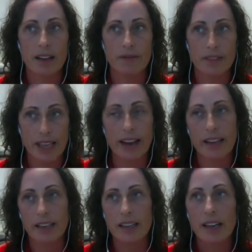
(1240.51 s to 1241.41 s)

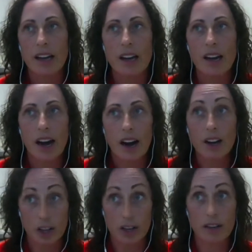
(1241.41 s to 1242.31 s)
Senate
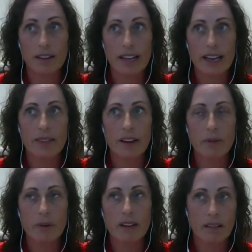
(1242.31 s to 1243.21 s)
currently, and there have
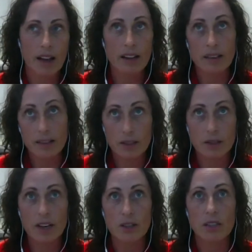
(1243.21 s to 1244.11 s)
been a lot of
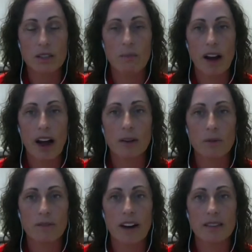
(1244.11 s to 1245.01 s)
discussions about how to
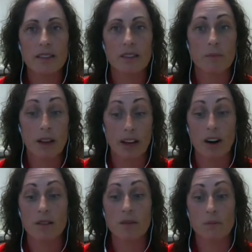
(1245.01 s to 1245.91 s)
revise it to make
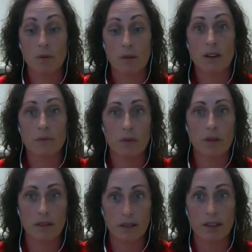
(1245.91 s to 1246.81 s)
ours more
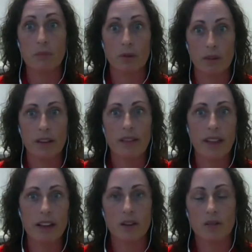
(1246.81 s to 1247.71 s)
liberal in
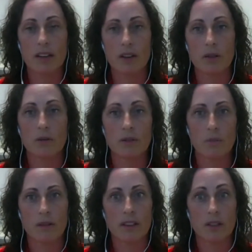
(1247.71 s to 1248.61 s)
that you can use
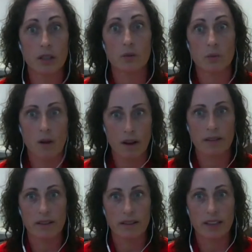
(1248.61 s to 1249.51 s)
more than just
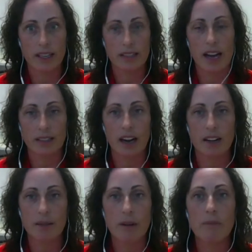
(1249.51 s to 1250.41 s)
one exact
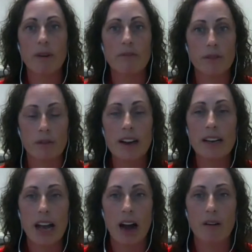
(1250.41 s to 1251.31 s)
document. But for right
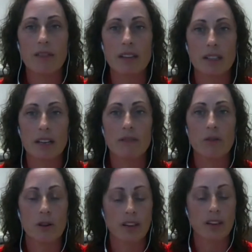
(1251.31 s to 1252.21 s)
now in the state of
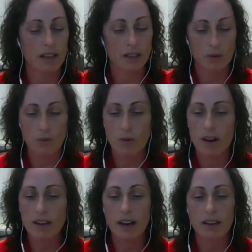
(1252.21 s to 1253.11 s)
Oregon, this
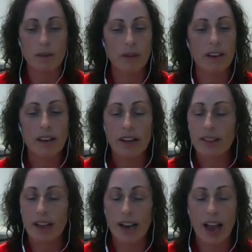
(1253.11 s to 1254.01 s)
one document
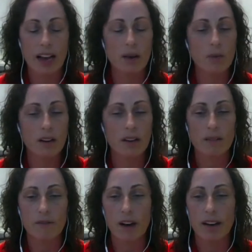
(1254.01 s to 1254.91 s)
that anyone
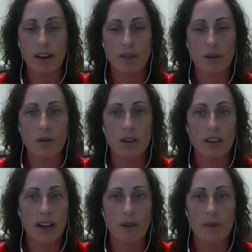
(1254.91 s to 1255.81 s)
can find on the
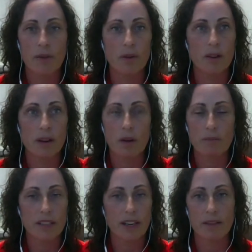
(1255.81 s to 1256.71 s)
Oregon Health Authority
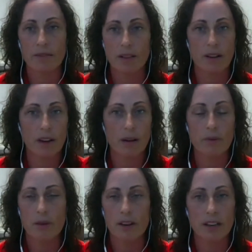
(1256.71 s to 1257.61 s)
website, if you look up
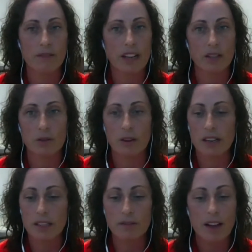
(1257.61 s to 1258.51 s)
Oregon Advance
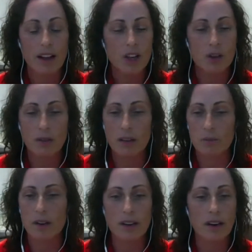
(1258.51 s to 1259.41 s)
Directive, you can
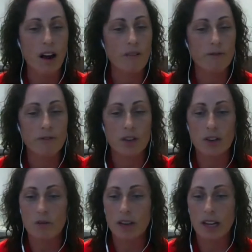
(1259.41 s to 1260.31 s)
print it off,
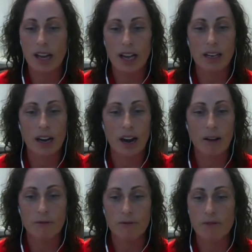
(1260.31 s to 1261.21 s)
you can
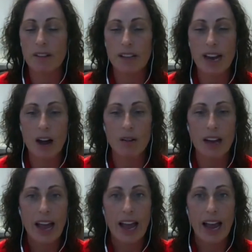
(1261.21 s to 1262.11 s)
fill it
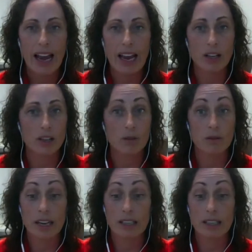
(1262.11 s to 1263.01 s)
out, and
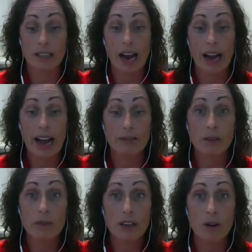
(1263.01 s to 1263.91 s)
it does not have
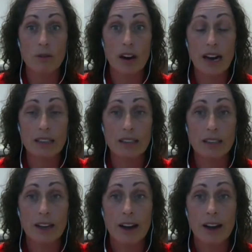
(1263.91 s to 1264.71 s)
to be notarized.